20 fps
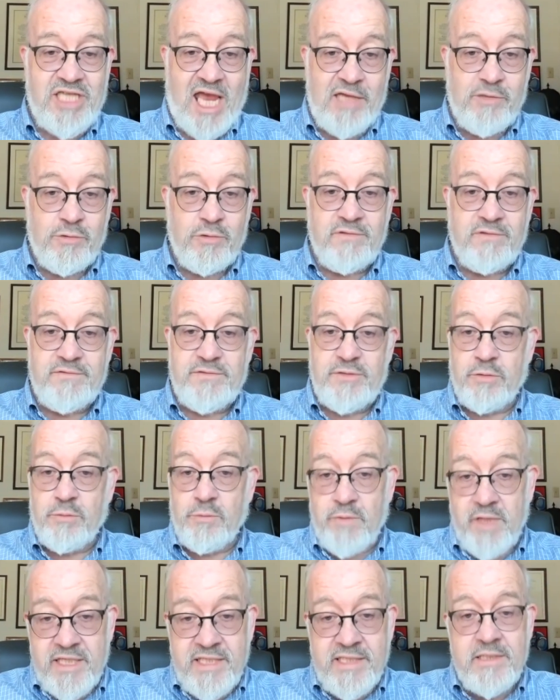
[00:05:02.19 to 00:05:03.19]
shadow of
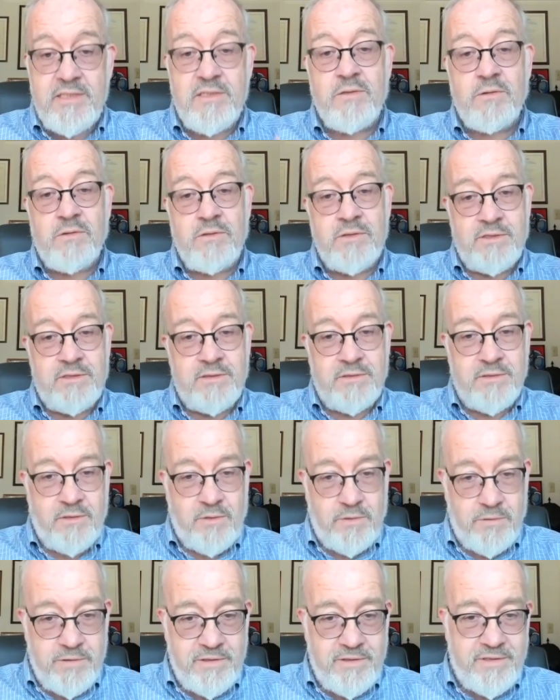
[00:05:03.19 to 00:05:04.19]
your wings or under the